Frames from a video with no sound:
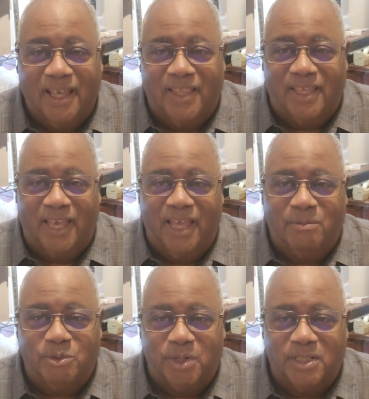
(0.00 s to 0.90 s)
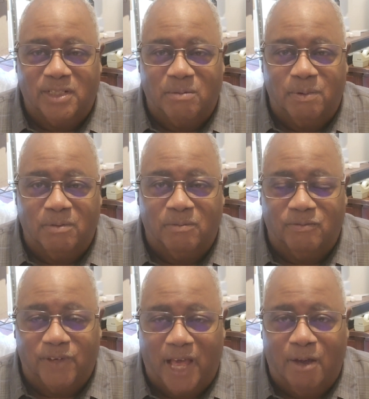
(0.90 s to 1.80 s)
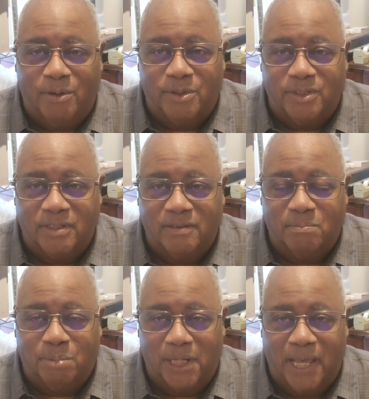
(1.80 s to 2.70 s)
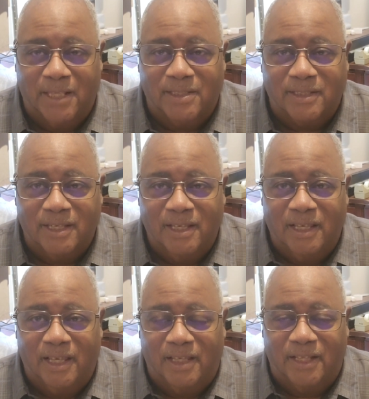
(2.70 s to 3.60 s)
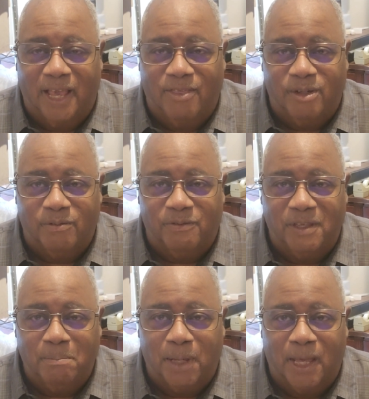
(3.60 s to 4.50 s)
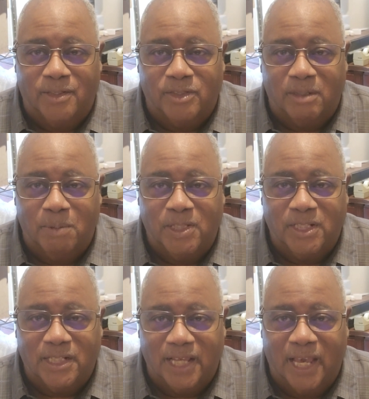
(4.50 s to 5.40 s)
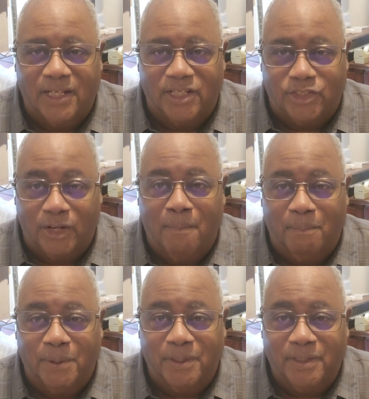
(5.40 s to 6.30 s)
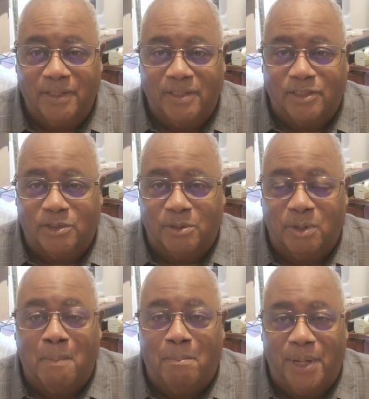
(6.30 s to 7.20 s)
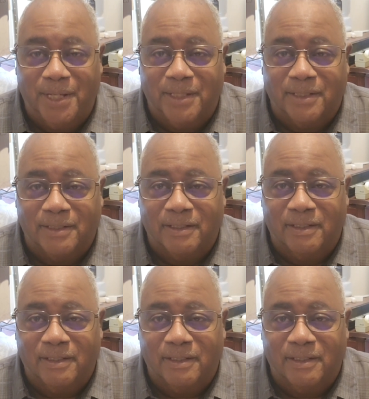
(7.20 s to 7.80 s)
and they had them dressed up in flowers and plants and had their feet bind, so they basically had to jump to a button